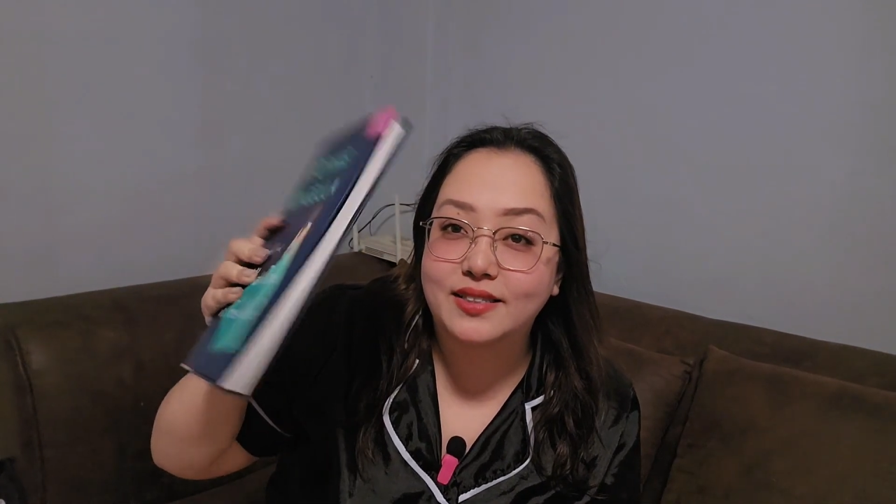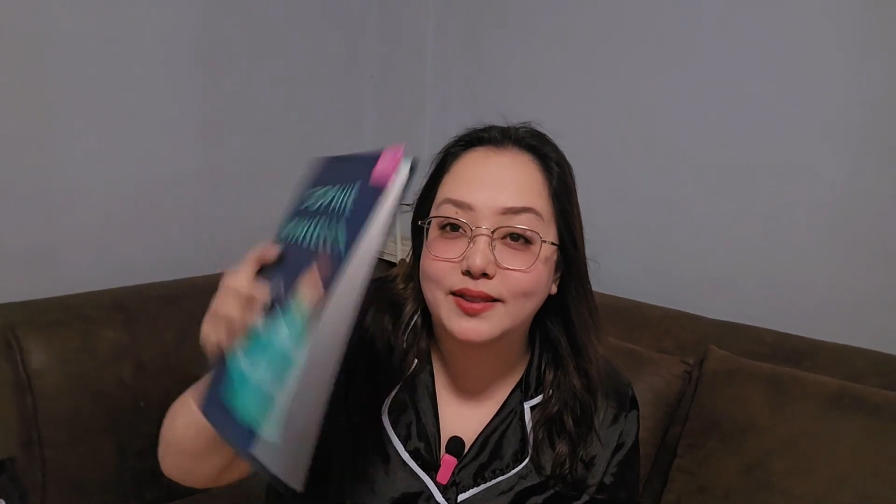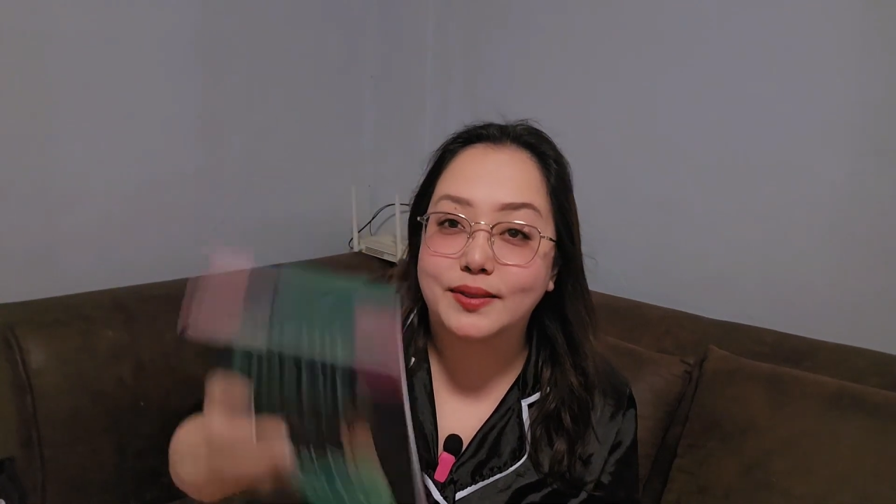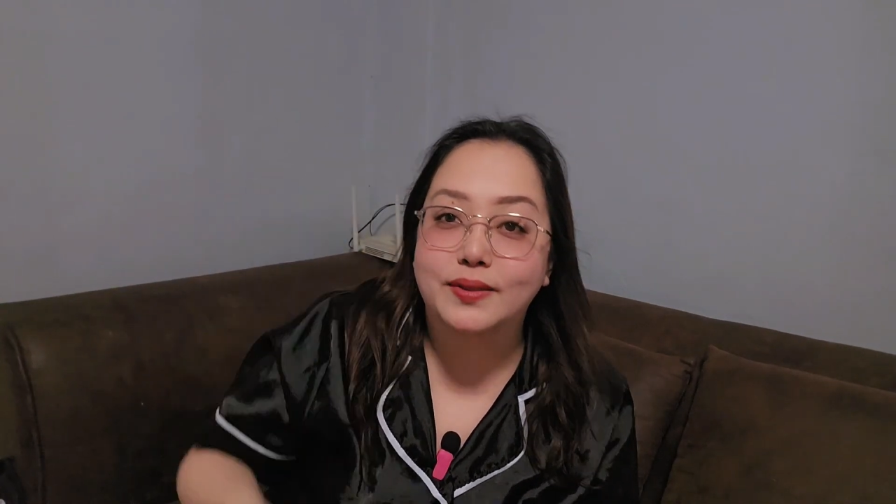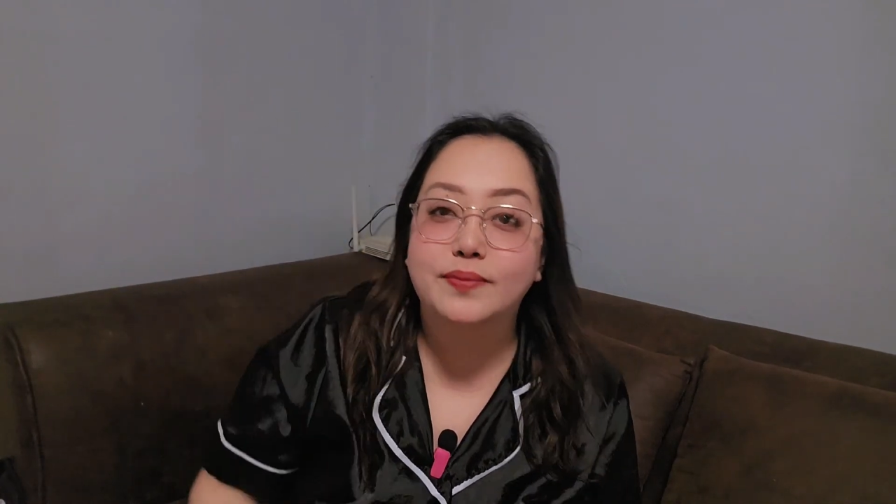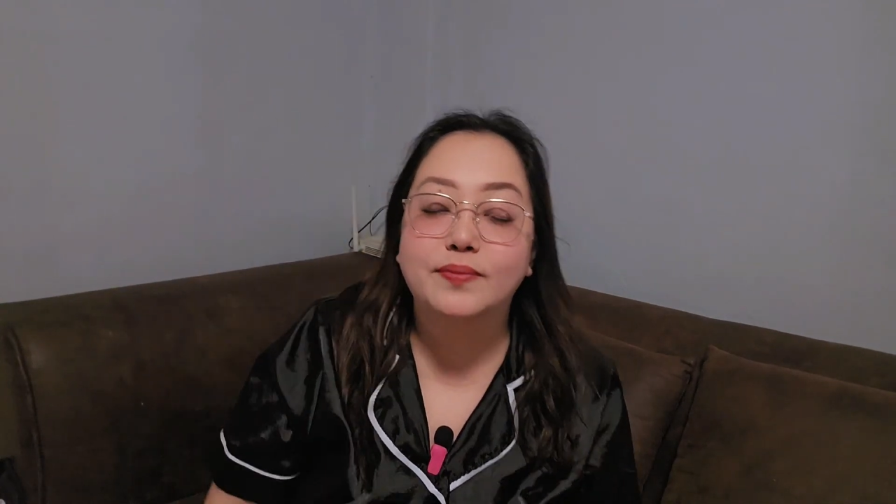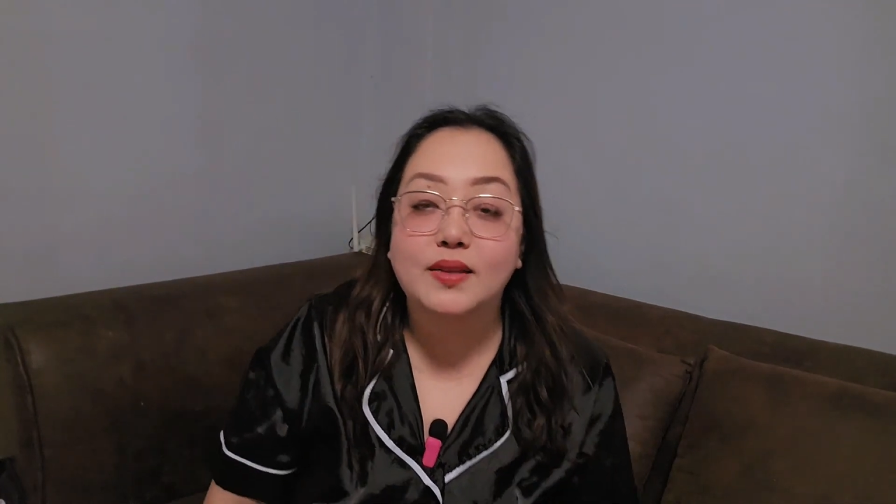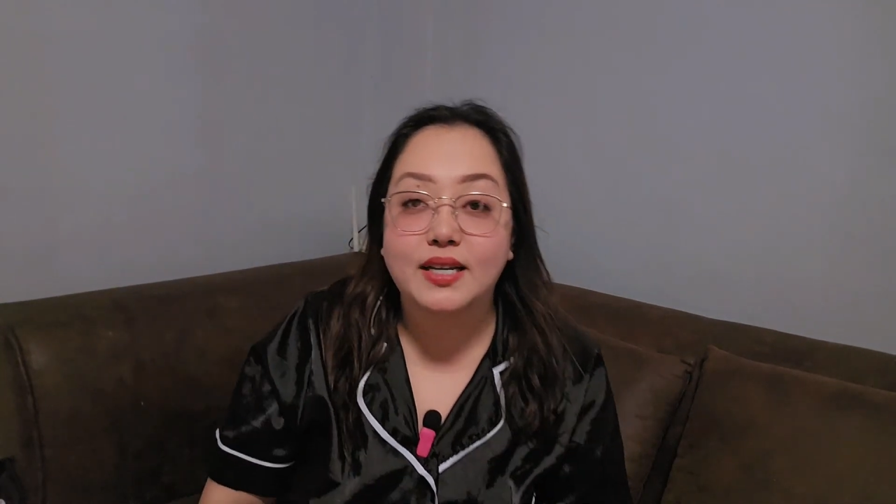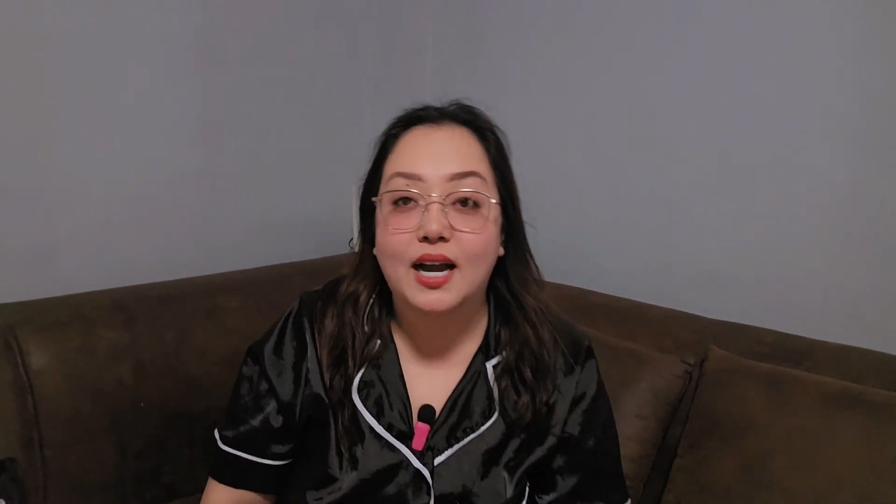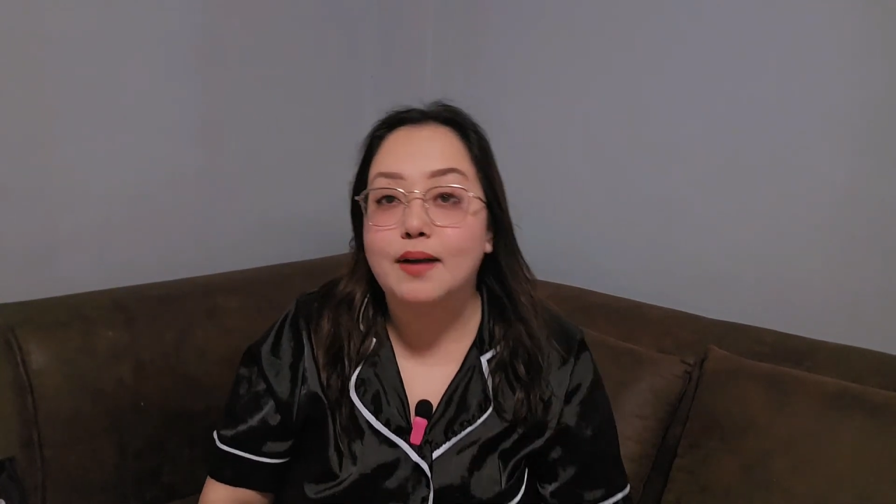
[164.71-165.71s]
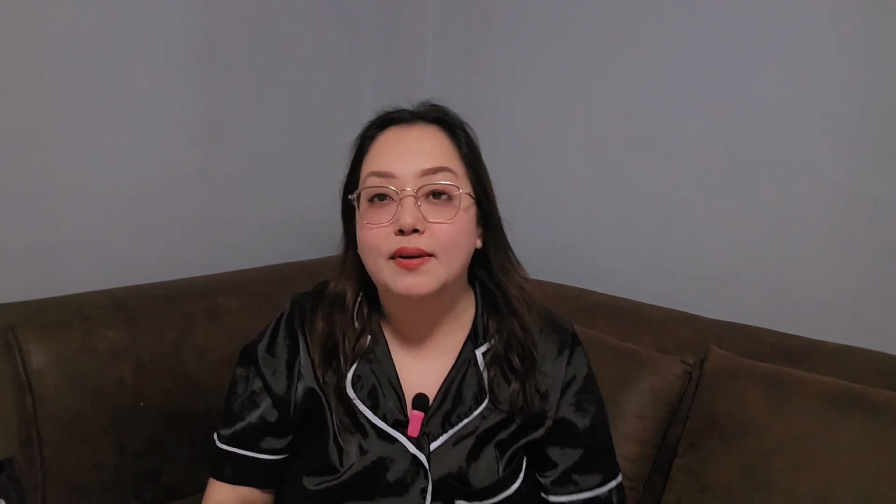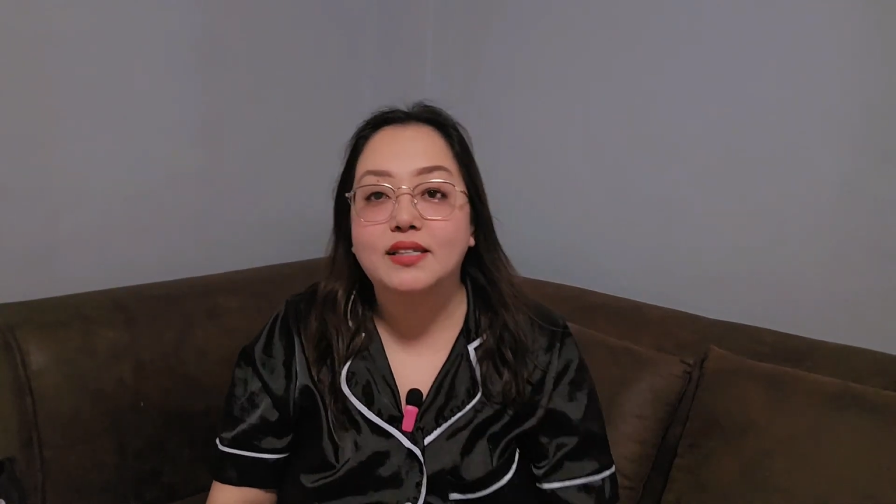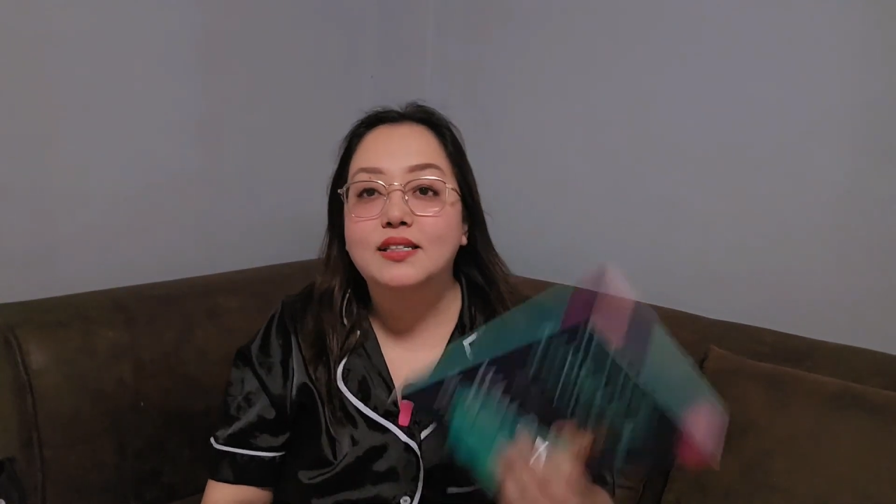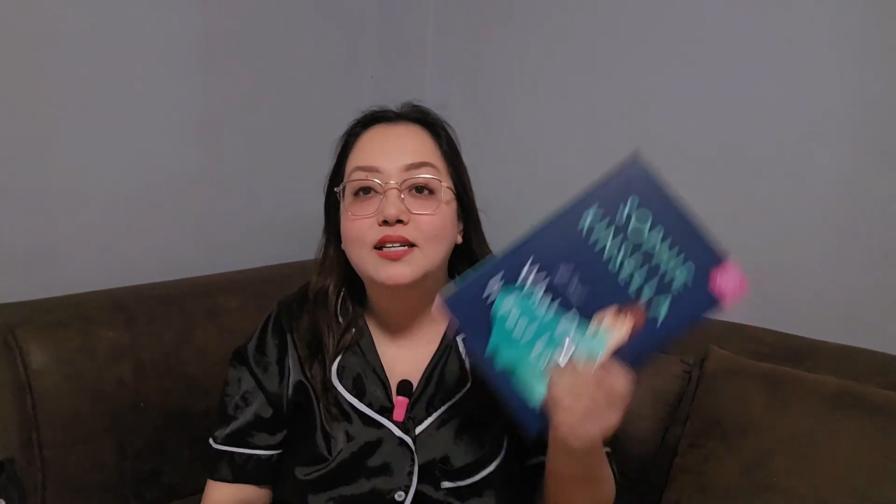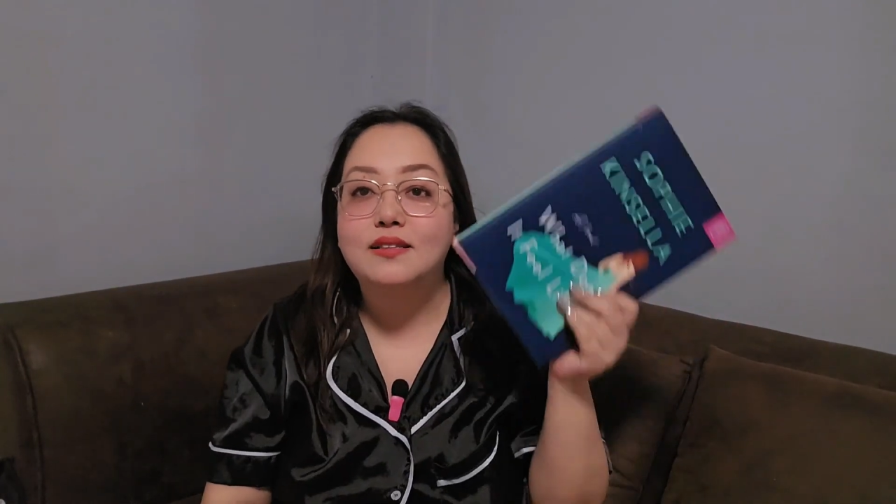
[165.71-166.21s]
So yeah, I'm entering